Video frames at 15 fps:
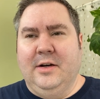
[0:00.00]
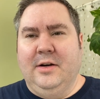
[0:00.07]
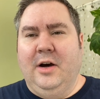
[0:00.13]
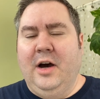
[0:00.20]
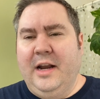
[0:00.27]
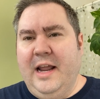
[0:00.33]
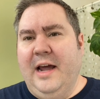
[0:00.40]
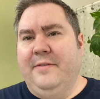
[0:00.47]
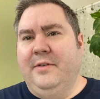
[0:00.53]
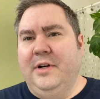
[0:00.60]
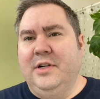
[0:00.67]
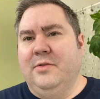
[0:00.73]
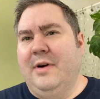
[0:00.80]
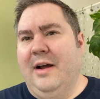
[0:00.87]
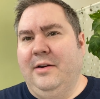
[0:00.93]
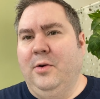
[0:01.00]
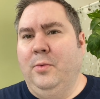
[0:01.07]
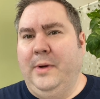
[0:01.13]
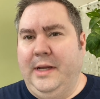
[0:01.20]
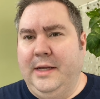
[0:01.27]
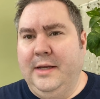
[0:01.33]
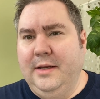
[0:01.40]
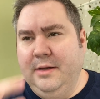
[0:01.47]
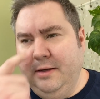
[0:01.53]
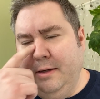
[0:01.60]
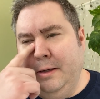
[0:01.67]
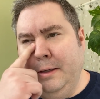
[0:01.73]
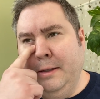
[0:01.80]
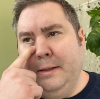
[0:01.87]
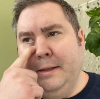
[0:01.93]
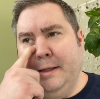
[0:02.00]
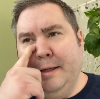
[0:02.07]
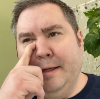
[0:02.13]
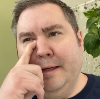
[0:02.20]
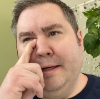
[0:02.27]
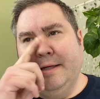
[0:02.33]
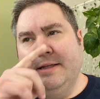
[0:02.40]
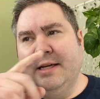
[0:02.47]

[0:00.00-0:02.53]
on average, around a week. It